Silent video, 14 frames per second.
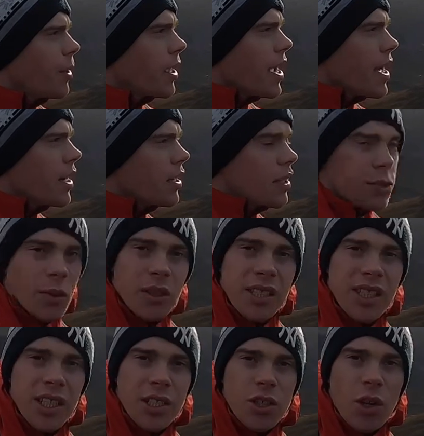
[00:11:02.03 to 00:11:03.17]
again. That's what they
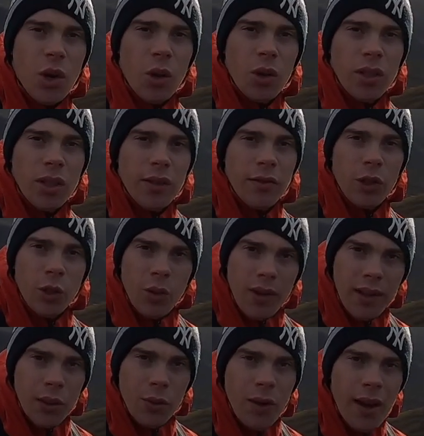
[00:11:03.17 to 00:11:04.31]
say in Scotland. If you don't
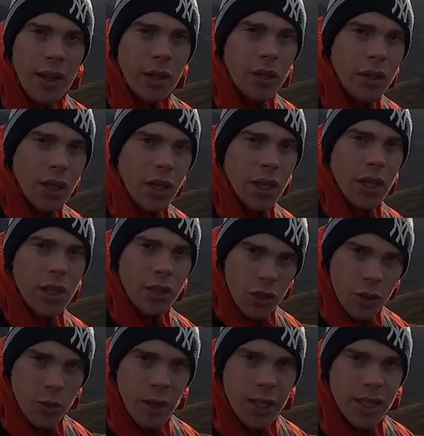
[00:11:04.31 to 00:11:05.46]
like the weather,
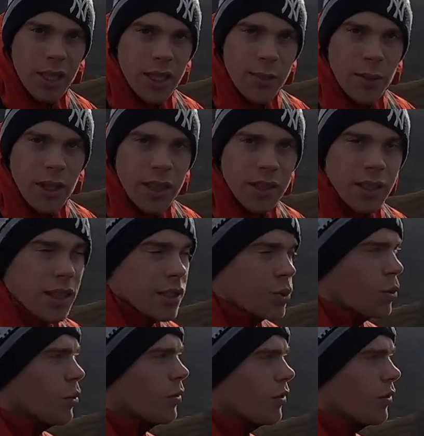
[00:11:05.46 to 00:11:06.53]
just wait 6 minutes, and that's what